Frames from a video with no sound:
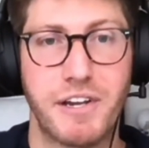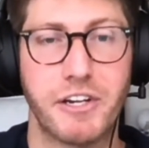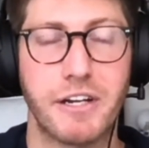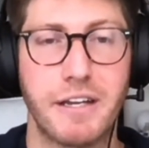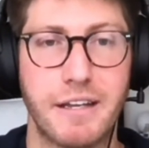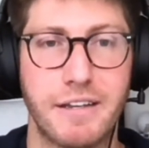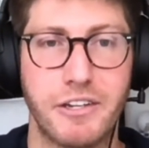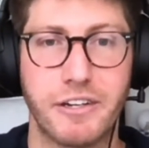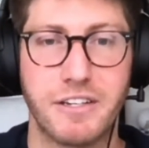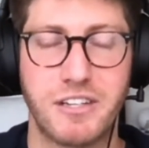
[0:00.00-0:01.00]
You're
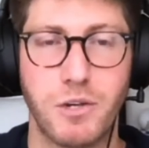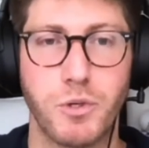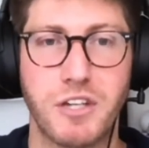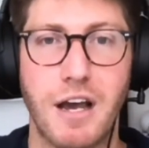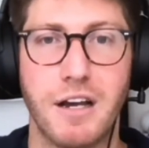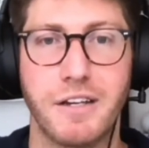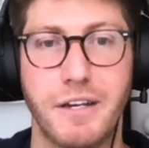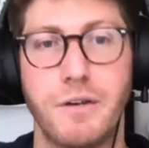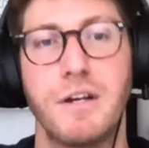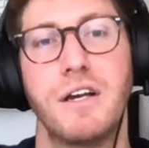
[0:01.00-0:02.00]
gonna say to a dog,
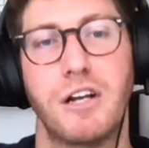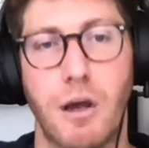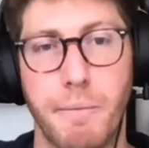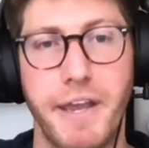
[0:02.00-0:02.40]
come